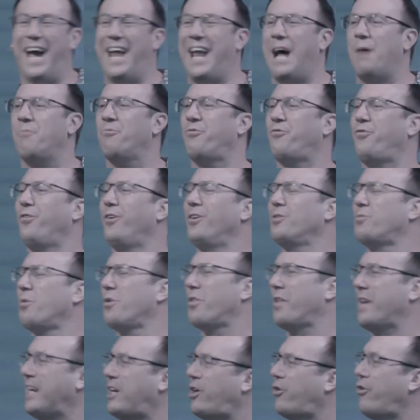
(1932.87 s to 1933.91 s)
and I'm filled with
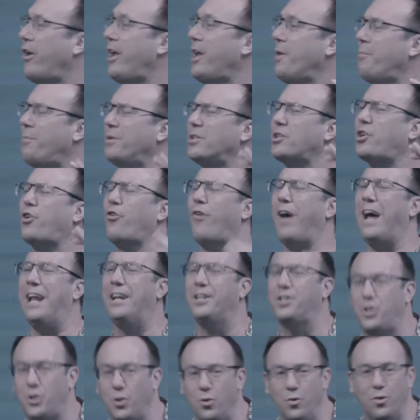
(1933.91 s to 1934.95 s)
an incredible
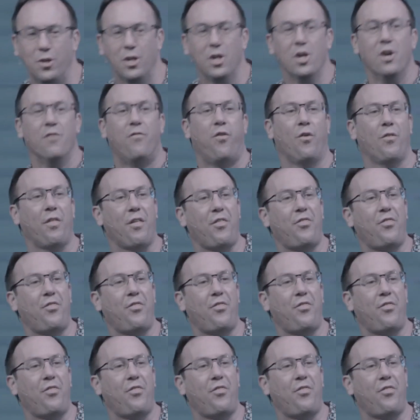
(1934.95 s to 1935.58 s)
gratitude for the